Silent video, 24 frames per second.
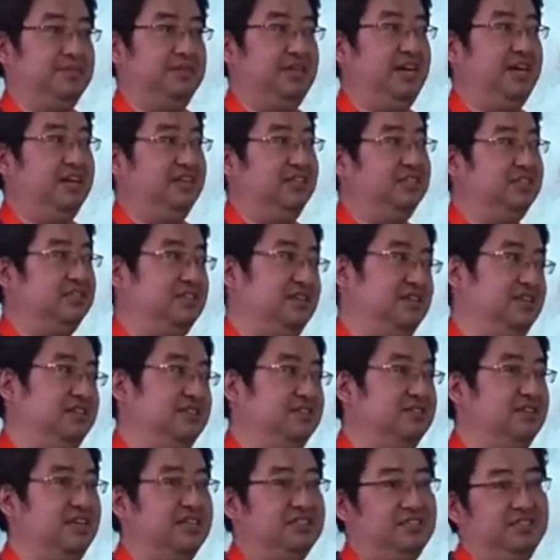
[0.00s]
Yeah, it,
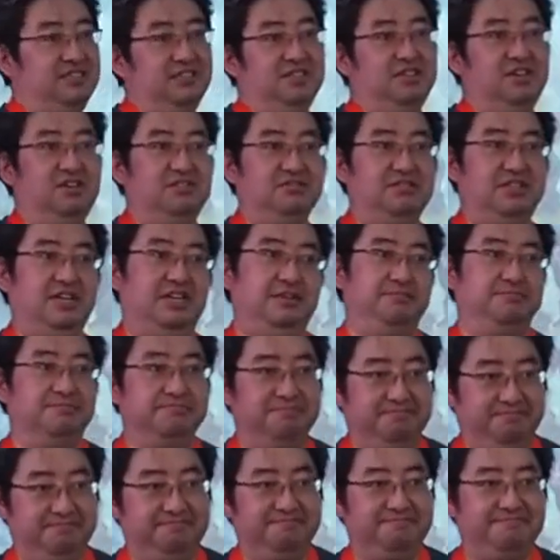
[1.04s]
it lasts a long time.
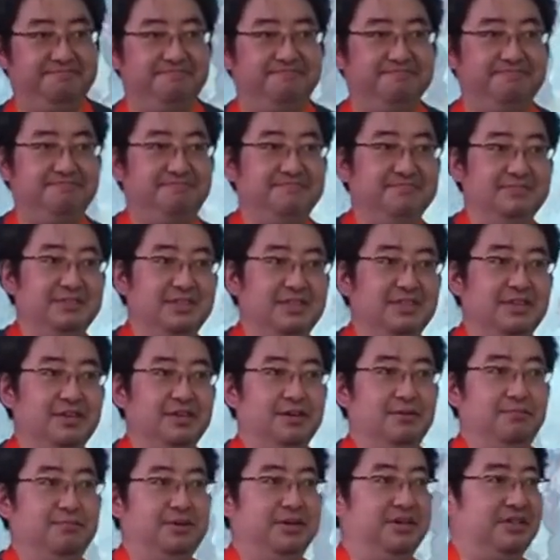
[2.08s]

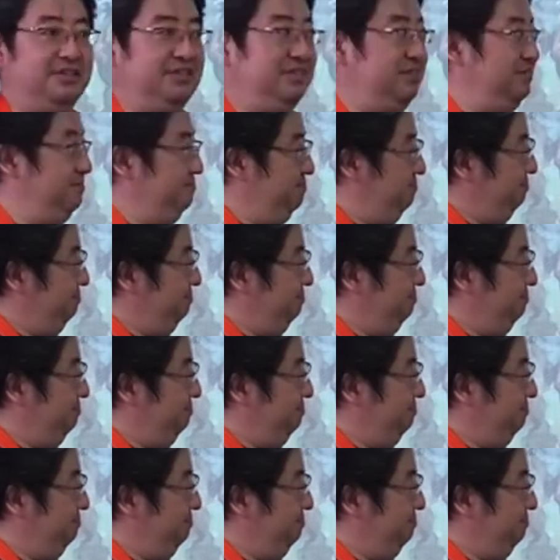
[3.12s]
But